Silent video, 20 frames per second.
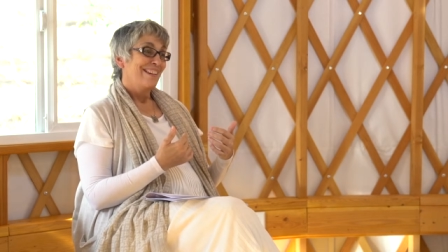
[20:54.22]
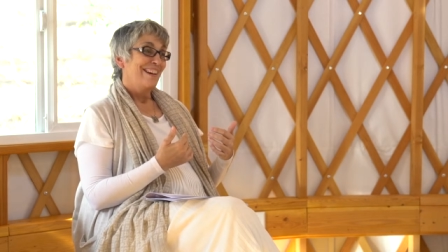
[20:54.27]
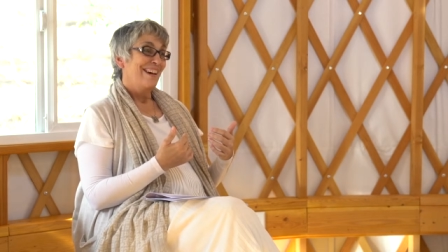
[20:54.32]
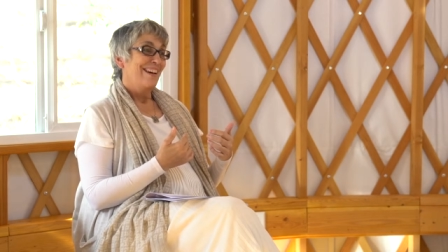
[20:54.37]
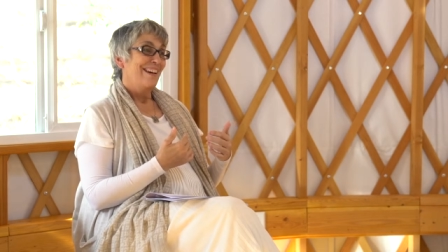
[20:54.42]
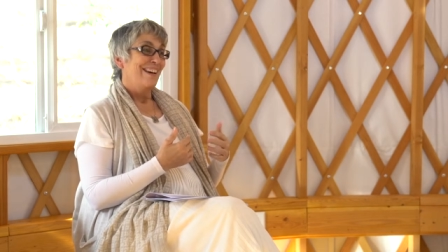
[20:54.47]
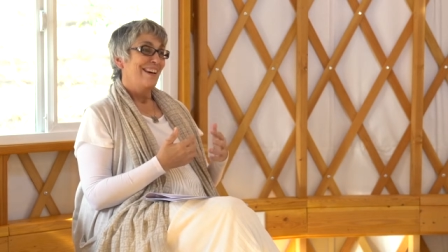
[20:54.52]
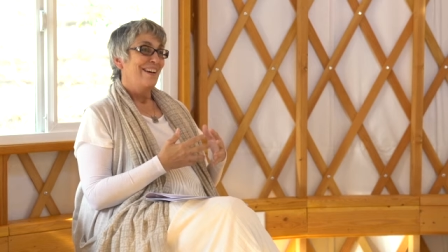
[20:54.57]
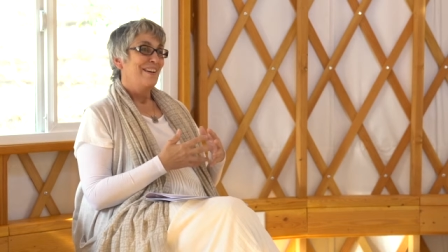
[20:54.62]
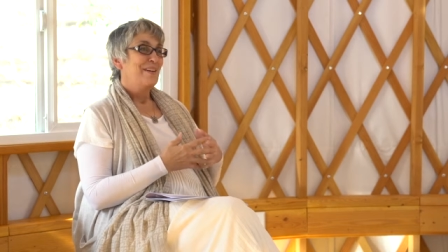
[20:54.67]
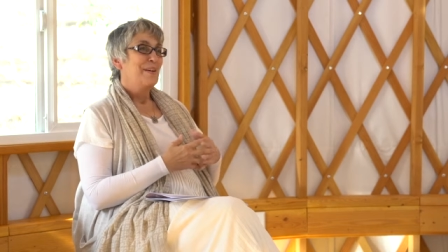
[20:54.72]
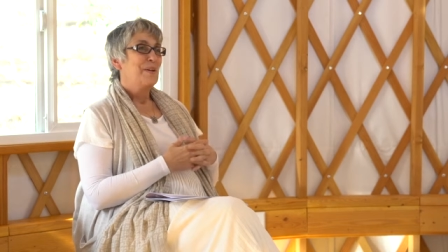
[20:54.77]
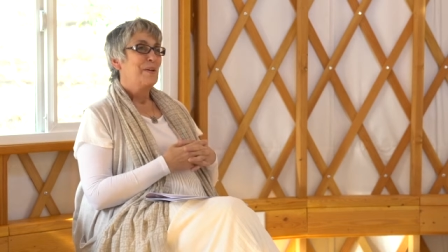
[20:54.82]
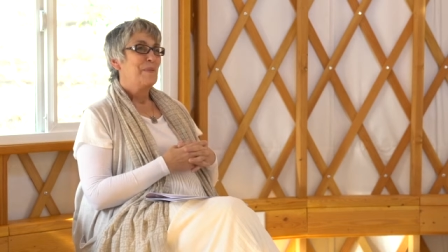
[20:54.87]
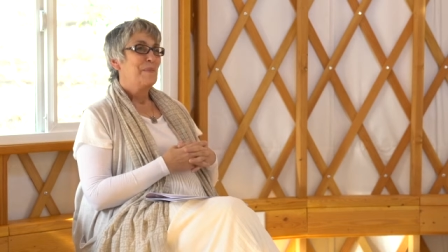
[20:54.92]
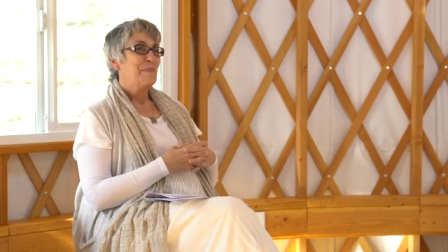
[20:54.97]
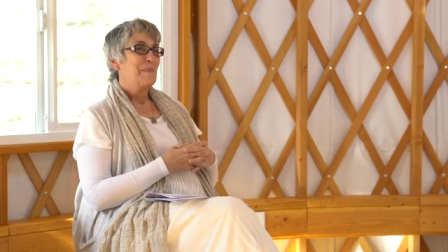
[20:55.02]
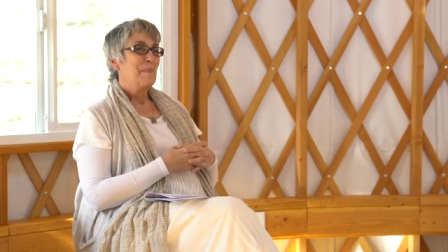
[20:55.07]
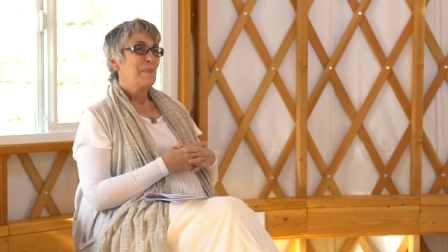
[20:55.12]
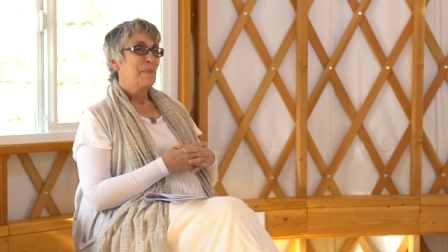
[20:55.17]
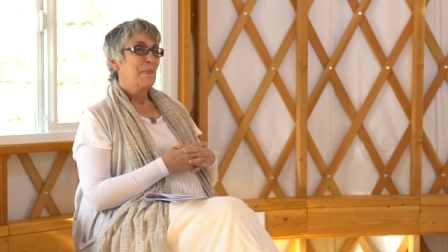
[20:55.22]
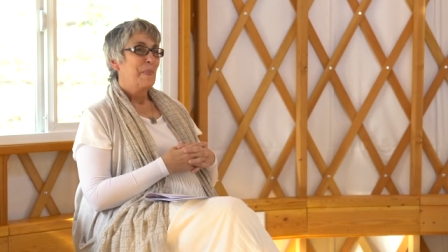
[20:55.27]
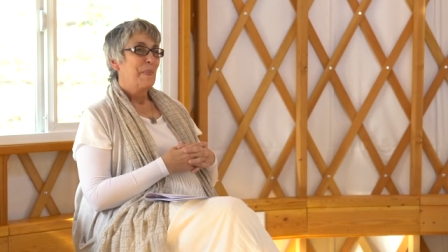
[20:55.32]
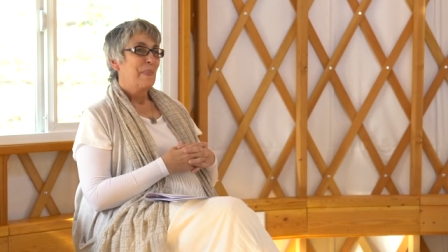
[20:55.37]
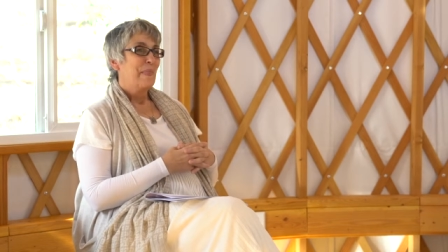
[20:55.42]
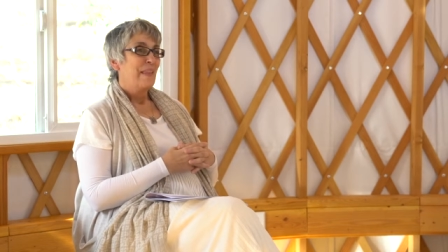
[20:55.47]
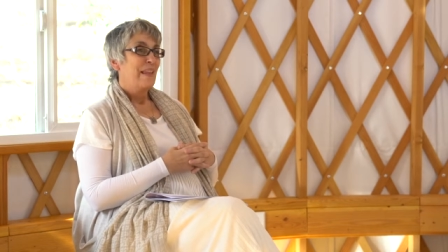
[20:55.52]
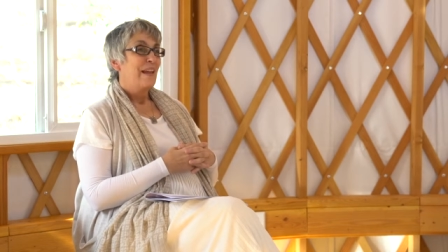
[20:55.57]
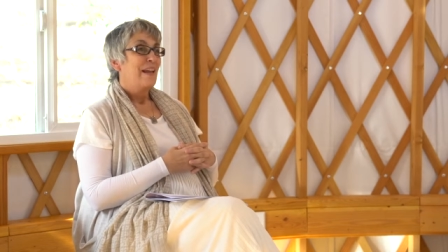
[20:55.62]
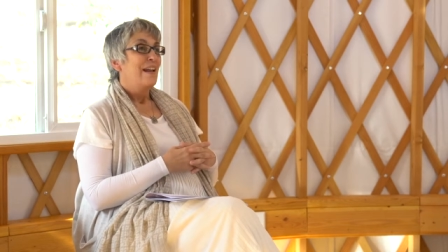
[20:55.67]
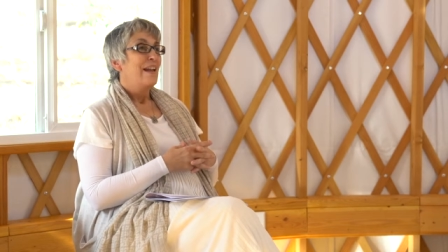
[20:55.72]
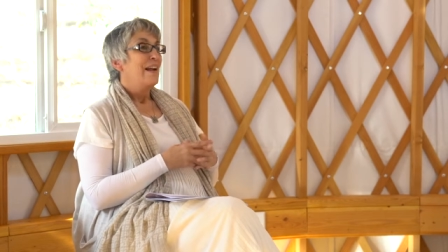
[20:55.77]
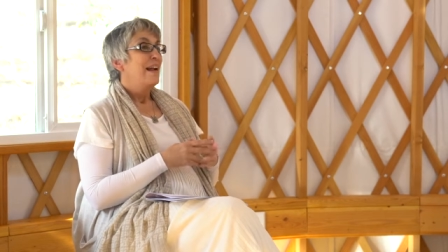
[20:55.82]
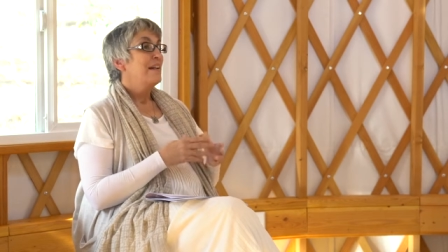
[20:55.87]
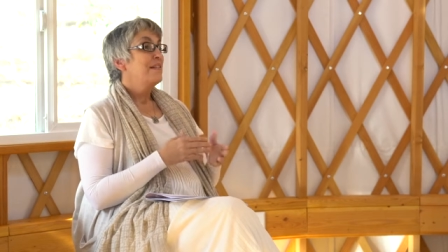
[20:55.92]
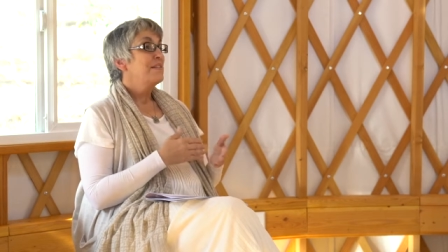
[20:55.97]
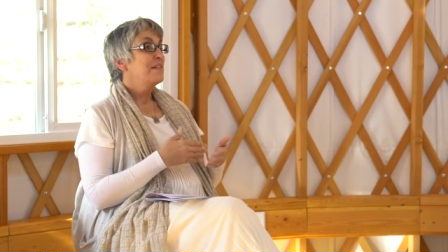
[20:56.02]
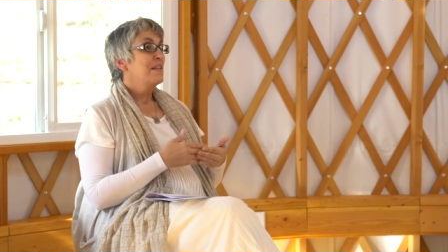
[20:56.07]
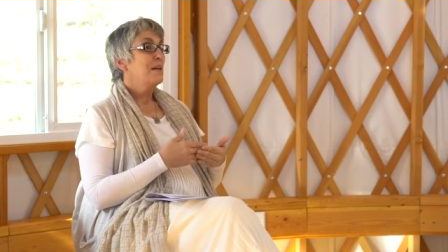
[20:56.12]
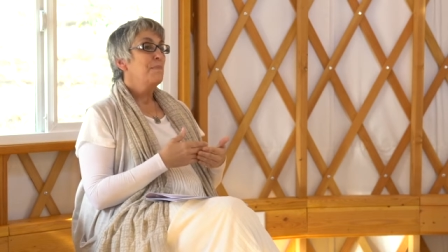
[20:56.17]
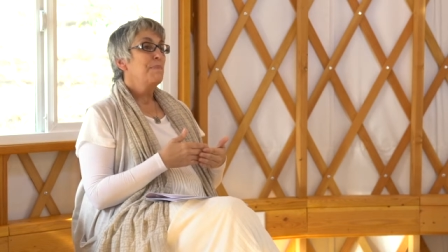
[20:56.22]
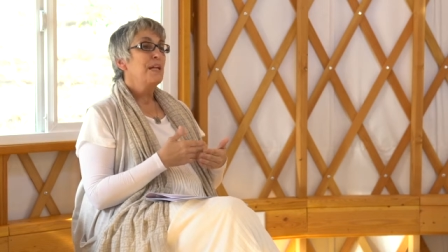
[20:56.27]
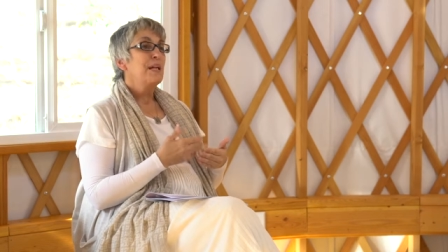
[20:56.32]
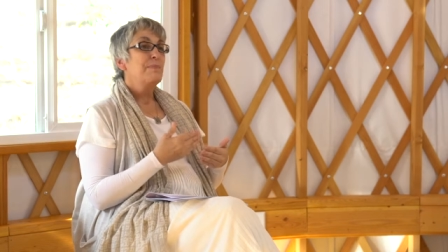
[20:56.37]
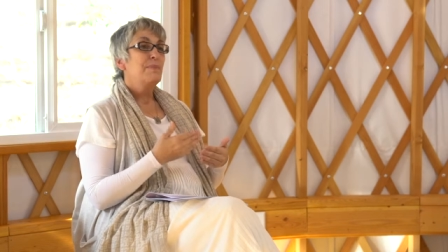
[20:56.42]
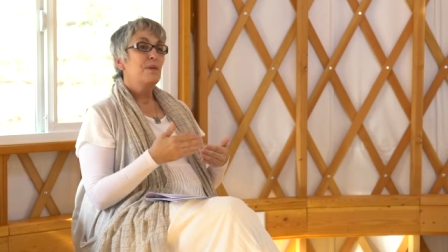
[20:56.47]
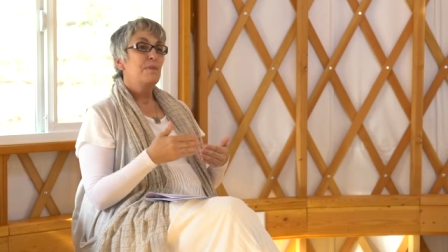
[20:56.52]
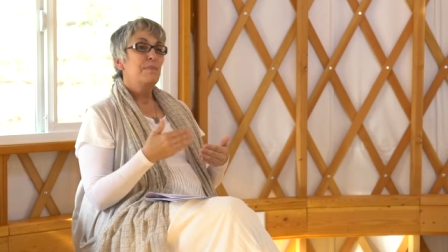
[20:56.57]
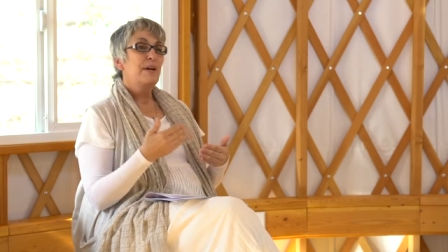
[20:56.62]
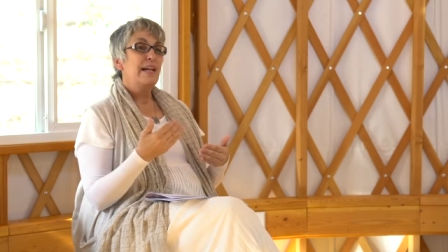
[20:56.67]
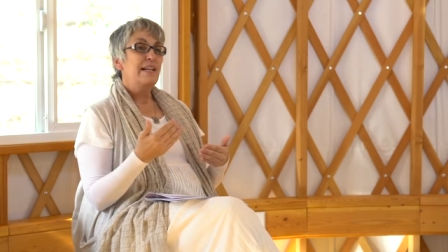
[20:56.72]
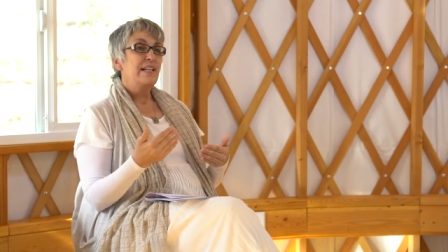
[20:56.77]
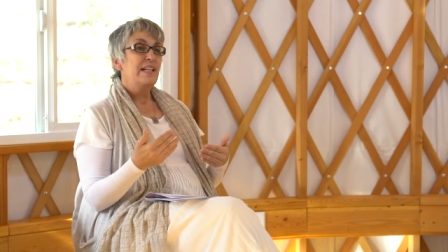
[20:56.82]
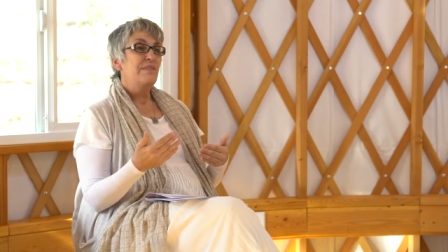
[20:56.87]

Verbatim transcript: yeah. And some people might